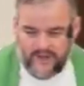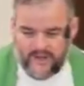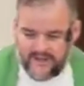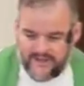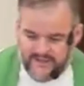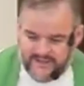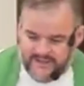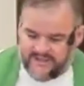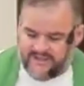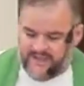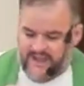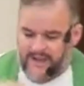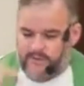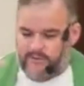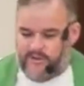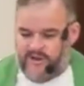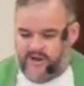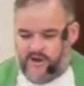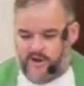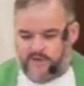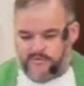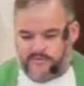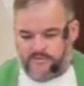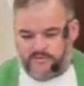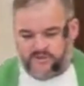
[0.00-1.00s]
Today we
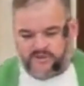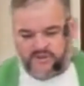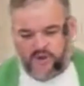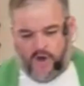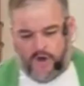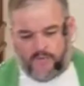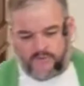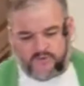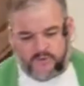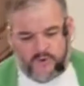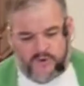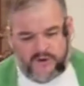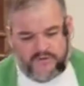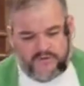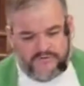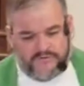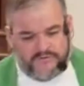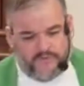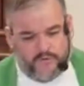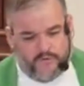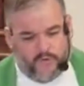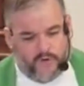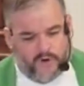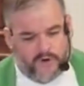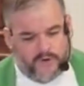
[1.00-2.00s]
hear from Psalm
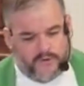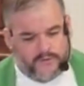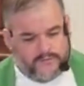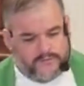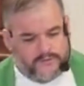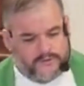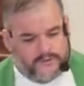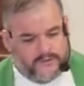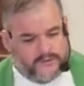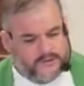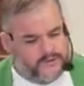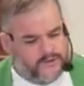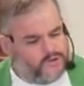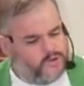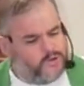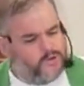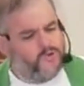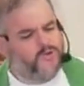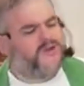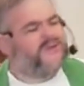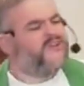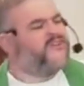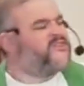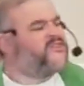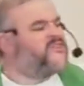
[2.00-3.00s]
24. Who
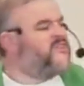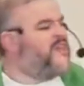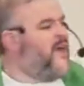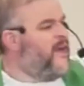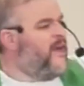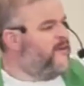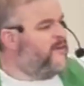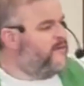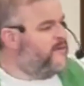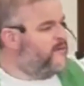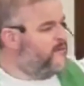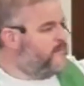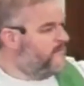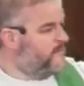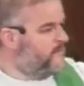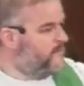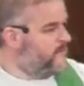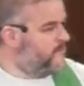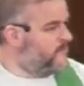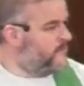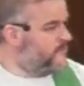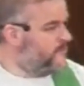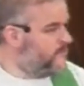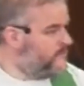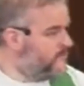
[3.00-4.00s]
can ascend?
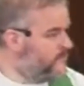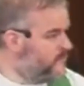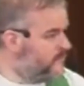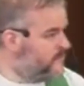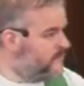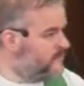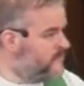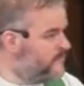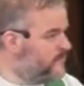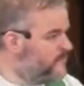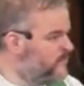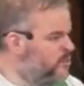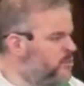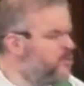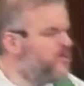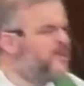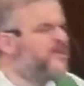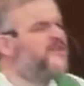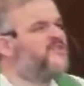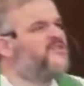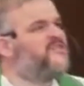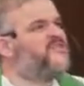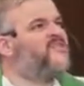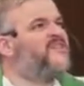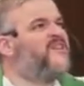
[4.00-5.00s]
Who can
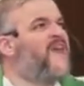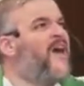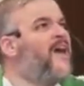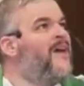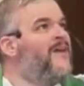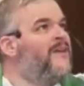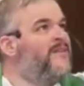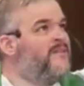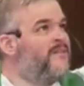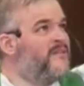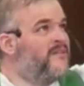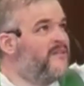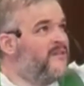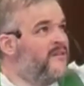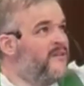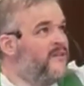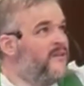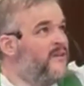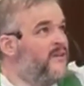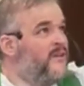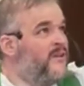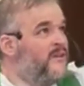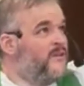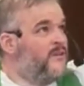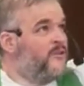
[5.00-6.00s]
ascend
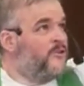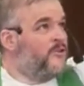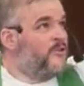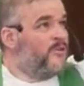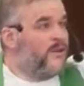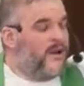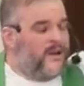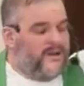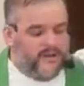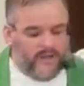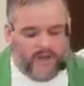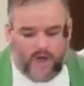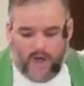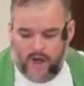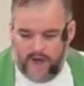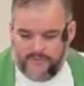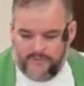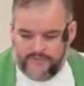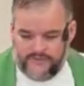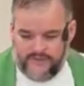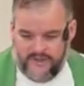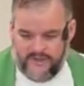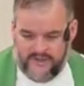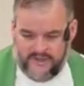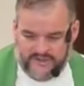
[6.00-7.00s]
to the great
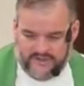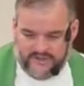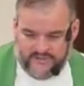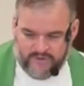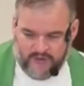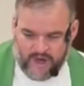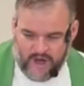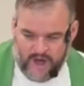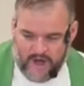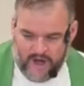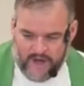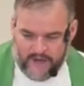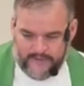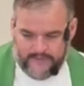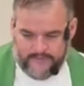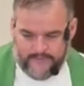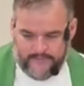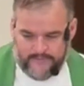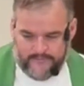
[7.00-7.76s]
loftiness of God?